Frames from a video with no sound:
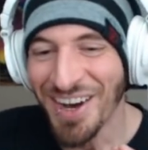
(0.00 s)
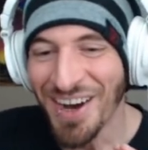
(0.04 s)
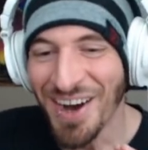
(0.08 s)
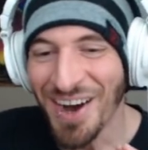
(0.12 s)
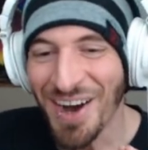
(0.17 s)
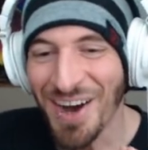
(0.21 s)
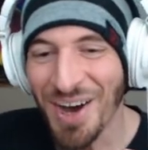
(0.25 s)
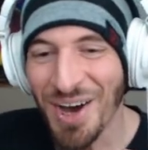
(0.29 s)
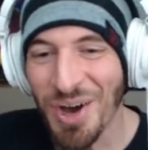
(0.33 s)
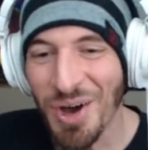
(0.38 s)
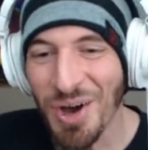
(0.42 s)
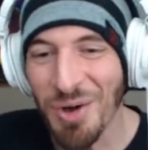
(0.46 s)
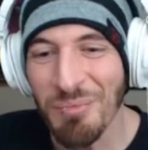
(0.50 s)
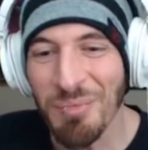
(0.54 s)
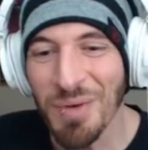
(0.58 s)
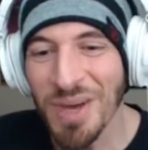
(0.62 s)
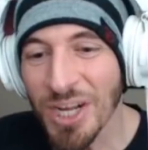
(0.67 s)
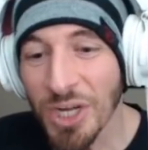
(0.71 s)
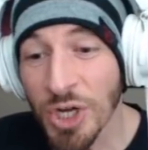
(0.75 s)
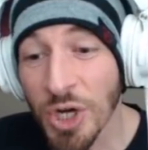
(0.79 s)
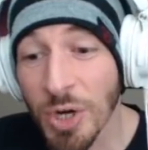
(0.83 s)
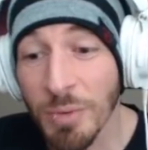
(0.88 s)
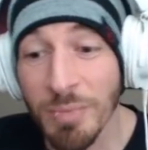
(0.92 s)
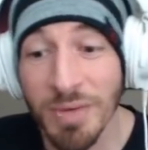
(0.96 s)
Uh, but
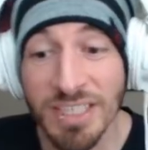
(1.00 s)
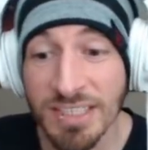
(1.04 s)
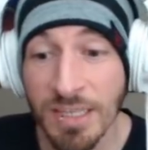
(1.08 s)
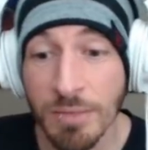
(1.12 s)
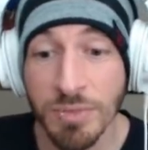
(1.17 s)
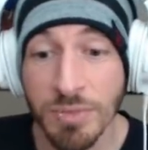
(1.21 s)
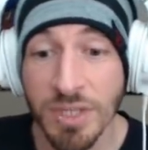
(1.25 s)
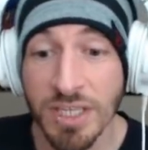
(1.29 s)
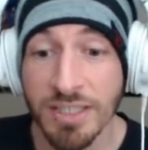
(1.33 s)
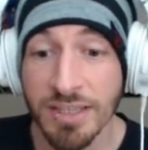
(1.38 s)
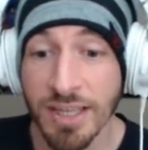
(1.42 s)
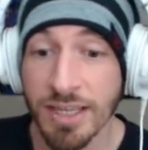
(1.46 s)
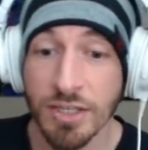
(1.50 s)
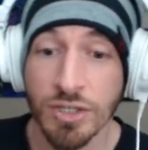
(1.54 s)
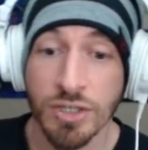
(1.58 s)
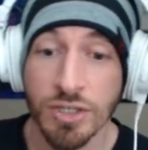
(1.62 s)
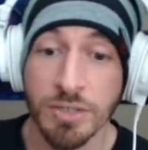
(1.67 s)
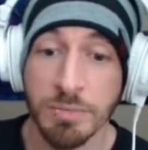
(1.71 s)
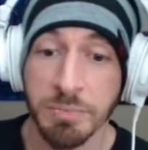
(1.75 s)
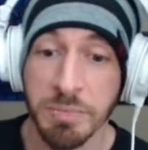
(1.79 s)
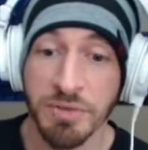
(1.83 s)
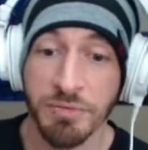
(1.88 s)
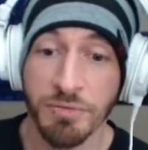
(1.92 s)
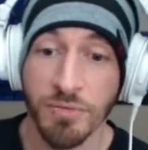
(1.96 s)
it could be something that
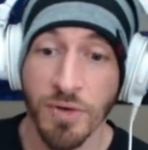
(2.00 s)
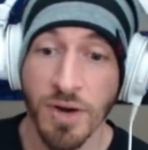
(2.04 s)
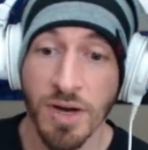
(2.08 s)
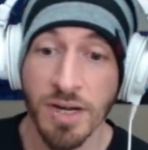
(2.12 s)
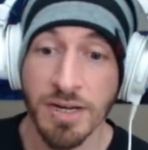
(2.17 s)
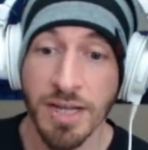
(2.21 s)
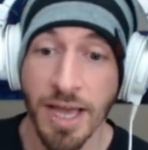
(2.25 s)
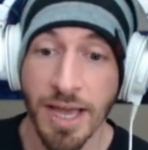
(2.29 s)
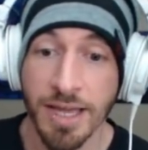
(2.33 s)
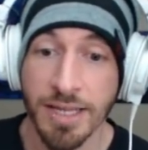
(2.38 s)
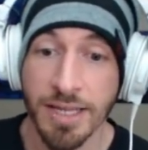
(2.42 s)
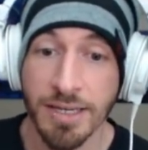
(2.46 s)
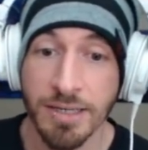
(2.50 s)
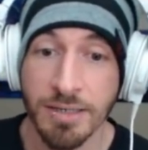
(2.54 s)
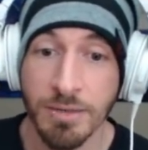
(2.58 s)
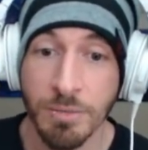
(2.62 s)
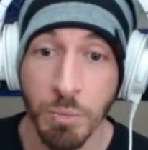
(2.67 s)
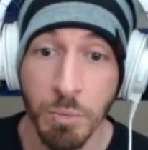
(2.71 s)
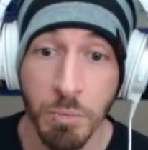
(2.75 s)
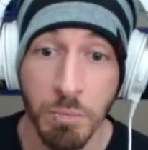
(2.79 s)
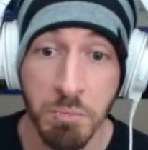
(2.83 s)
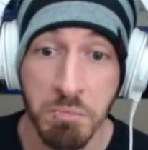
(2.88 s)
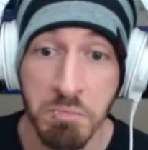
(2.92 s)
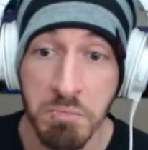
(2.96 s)
could be fun and
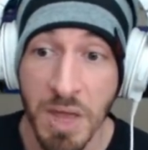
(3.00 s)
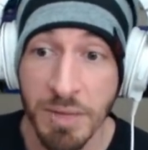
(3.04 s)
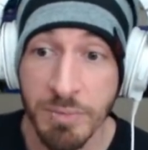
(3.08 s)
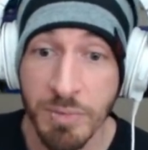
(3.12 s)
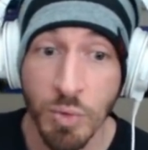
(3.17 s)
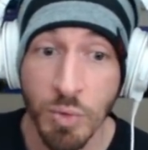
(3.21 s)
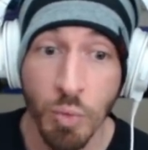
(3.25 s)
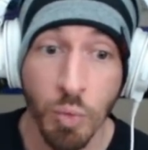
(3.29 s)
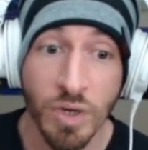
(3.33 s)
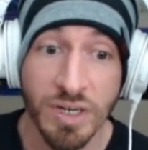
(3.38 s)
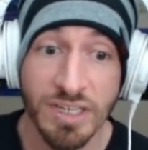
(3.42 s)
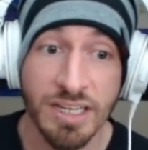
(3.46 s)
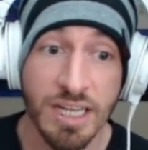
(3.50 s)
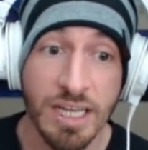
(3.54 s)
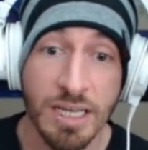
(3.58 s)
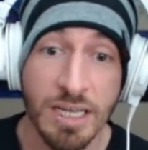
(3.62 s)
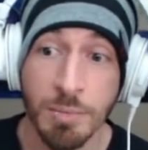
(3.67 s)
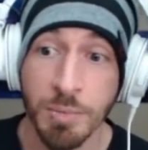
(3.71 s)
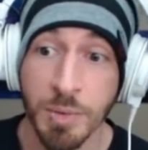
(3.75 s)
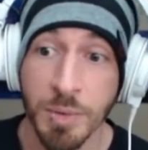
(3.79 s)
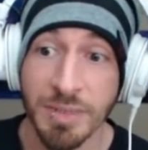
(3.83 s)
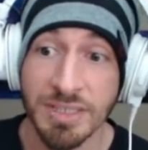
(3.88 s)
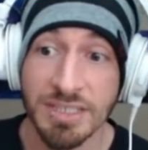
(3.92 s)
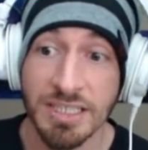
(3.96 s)
maybe one day
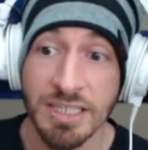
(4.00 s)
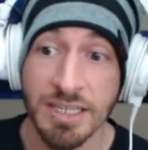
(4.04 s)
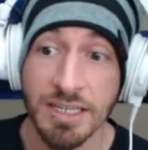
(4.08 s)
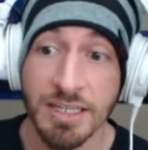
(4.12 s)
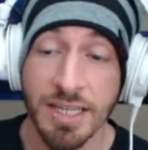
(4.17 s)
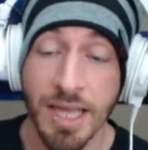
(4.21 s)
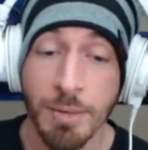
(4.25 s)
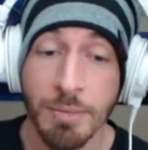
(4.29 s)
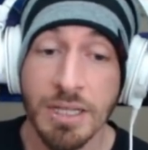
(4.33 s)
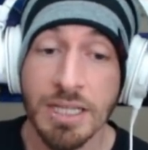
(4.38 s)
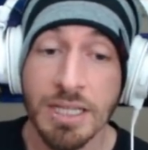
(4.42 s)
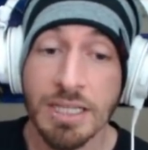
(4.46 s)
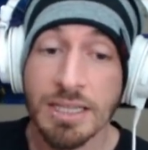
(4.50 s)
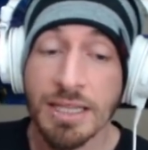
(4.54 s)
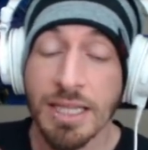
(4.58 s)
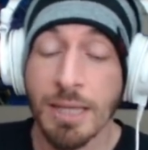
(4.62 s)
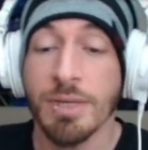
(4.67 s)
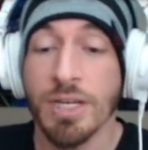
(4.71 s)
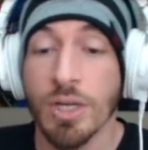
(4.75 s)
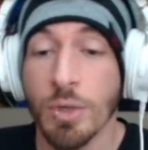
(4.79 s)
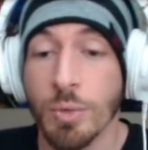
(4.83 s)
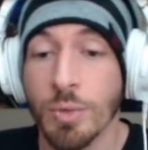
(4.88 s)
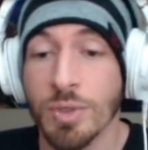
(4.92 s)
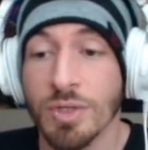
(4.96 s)
implemented in the game. Let
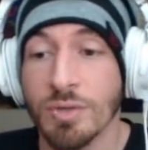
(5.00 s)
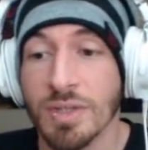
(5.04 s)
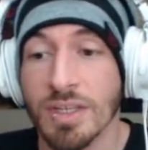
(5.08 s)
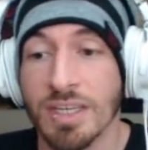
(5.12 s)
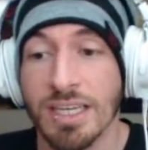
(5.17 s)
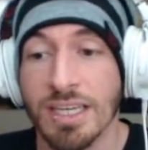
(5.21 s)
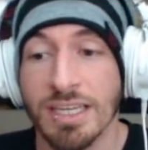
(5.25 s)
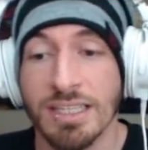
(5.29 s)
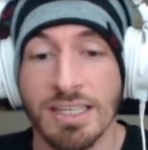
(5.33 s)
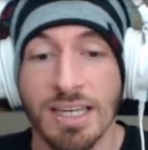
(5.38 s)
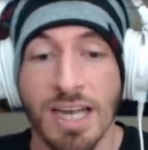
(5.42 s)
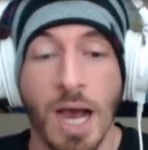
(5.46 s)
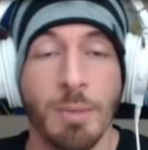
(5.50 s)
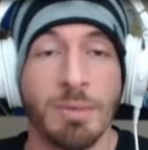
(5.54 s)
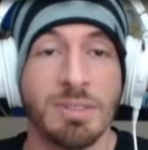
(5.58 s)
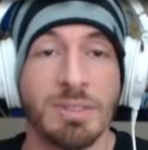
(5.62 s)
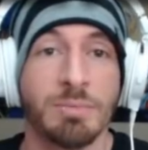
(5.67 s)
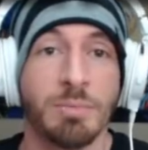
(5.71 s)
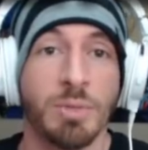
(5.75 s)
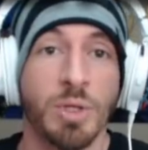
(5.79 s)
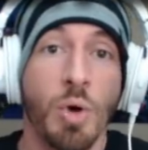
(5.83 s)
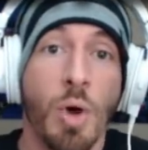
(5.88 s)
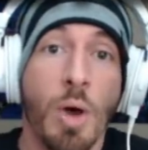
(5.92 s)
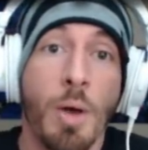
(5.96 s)
me know what you think in the comments
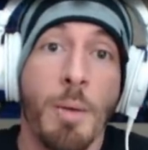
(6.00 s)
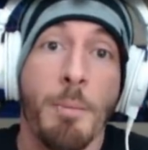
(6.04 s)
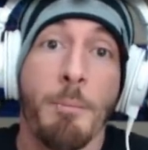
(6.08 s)
below.